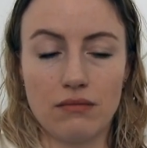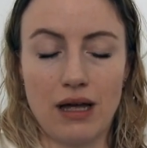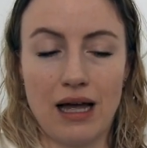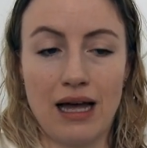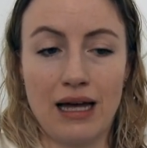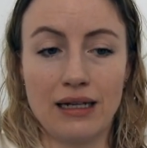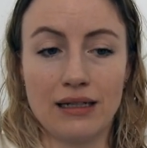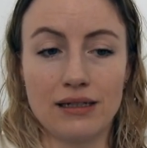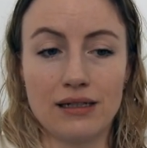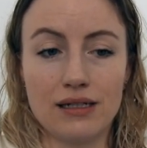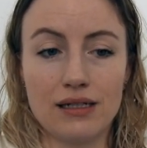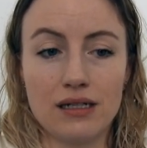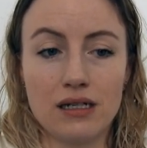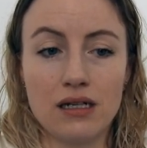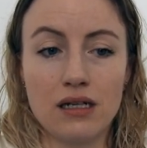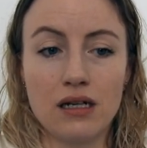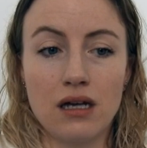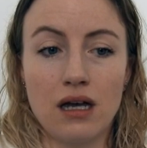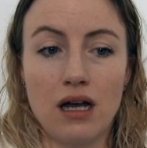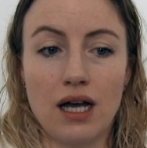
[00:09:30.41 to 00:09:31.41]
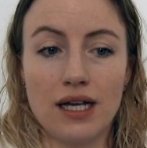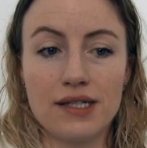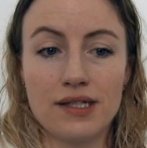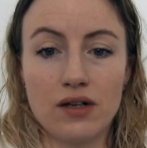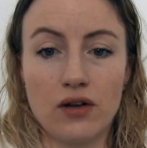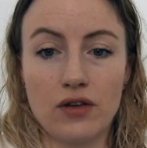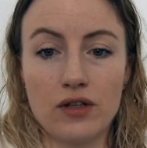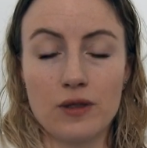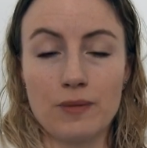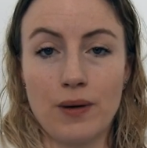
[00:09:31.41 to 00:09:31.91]
and I
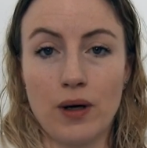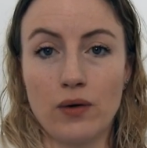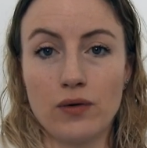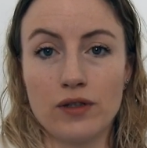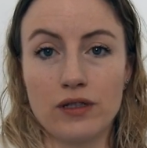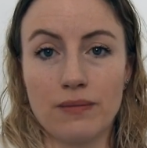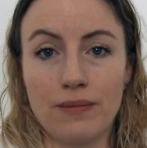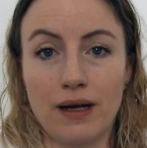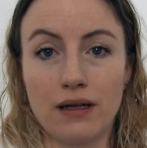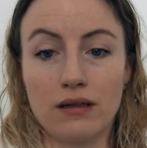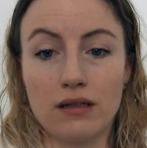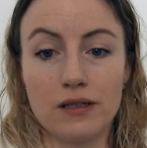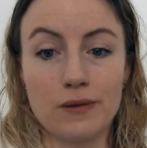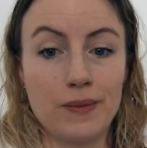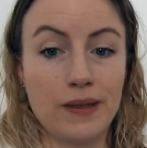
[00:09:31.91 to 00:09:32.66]
saw this post about this